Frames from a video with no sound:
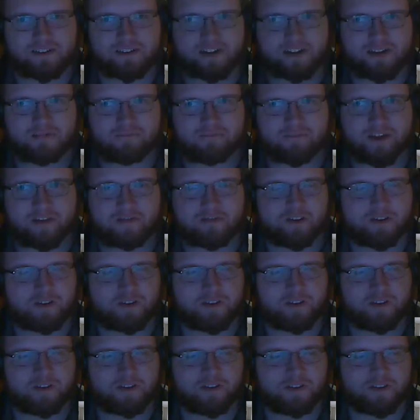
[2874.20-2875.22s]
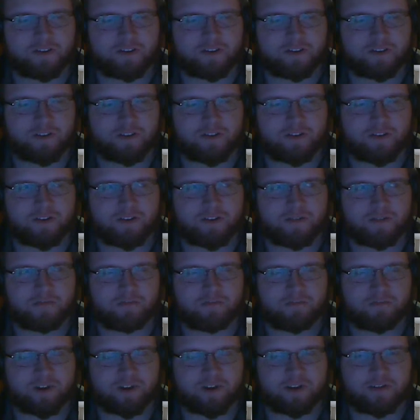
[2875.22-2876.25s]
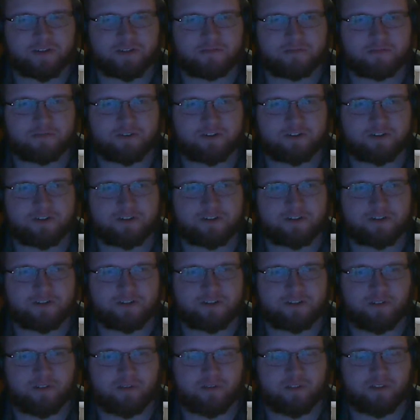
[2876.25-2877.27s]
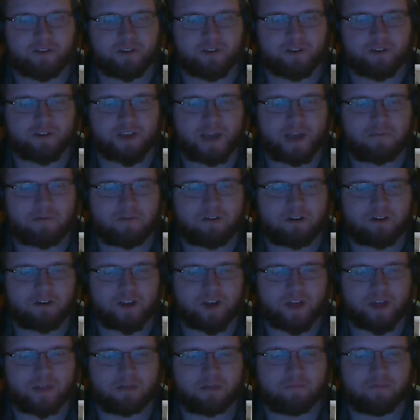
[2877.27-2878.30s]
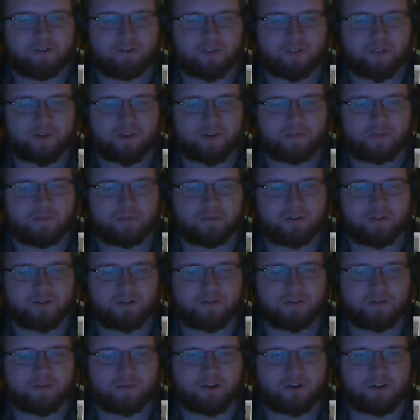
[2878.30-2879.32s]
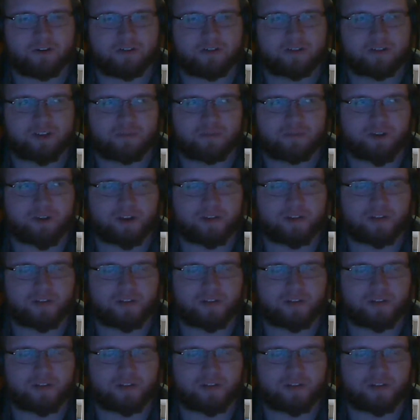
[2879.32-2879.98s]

I'm gathering the rest pieces of the camera and put them into the boxes and back